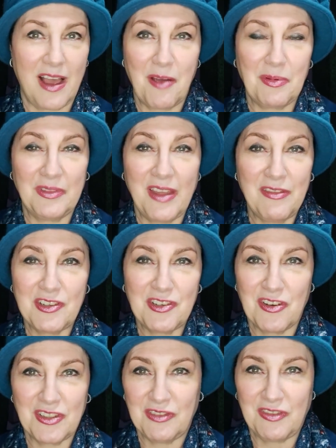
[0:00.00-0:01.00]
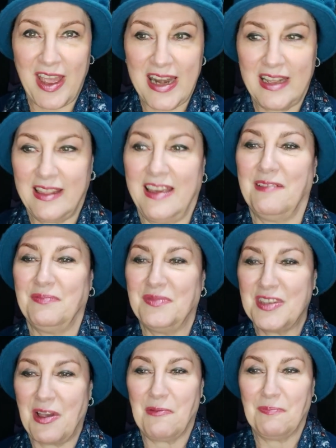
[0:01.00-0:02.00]
I will never charge you for anything.
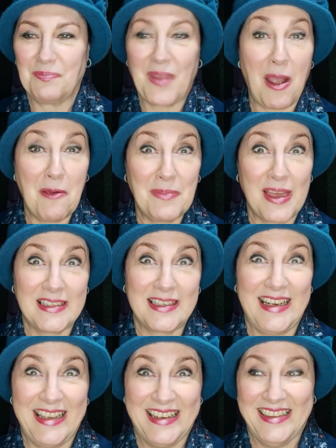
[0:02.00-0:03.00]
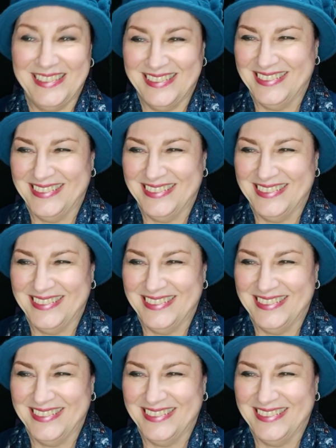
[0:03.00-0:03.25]
So I hope that's clear.